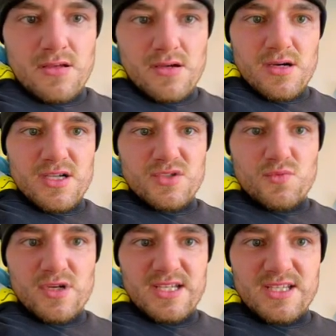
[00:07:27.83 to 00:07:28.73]

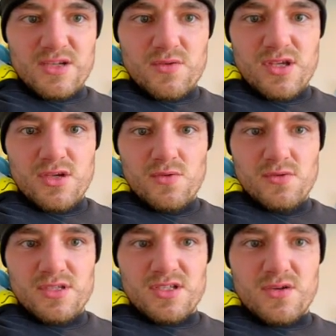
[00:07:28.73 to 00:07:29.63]
Oshawott, so
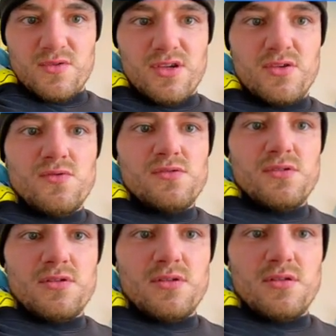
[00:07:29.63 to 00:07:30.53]
cute, so cute.
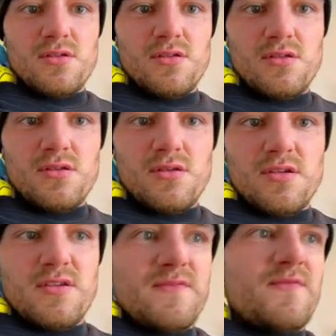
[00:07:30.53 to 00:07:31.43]

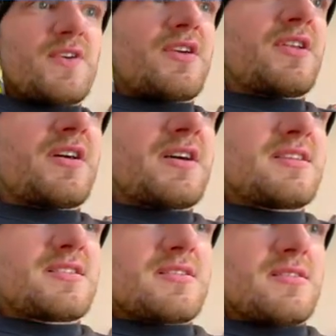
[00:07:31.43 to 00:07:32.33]
Very
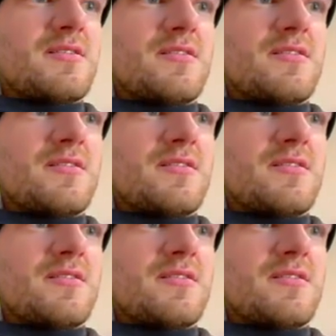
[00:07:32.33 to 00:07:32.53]
nice.